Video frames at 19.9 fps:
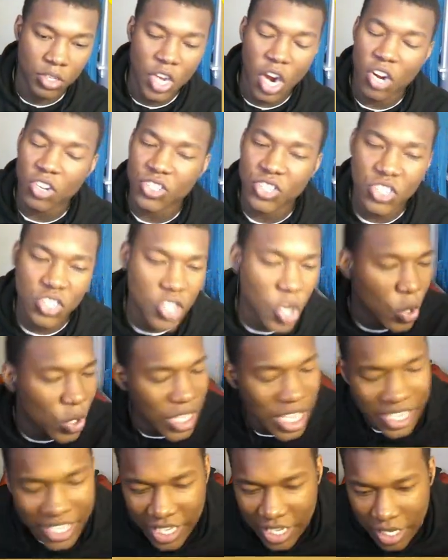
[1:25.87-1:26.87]
Y'all are so
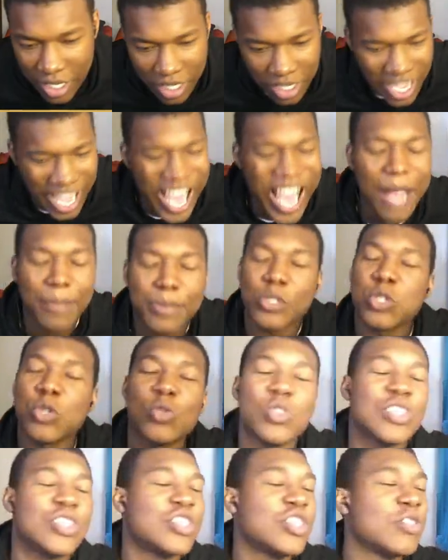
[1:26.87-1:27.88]
lucky.
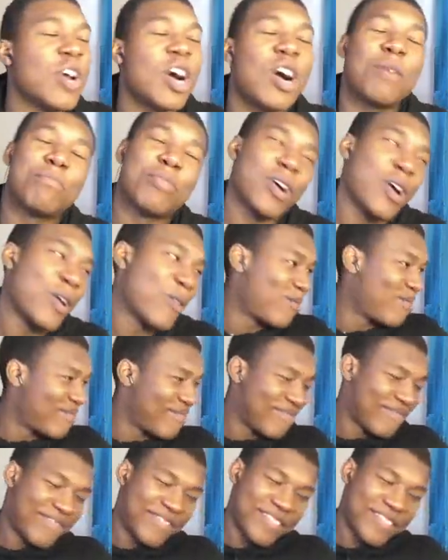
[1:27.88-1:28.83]
Absolutely, y'all, bro. Guys,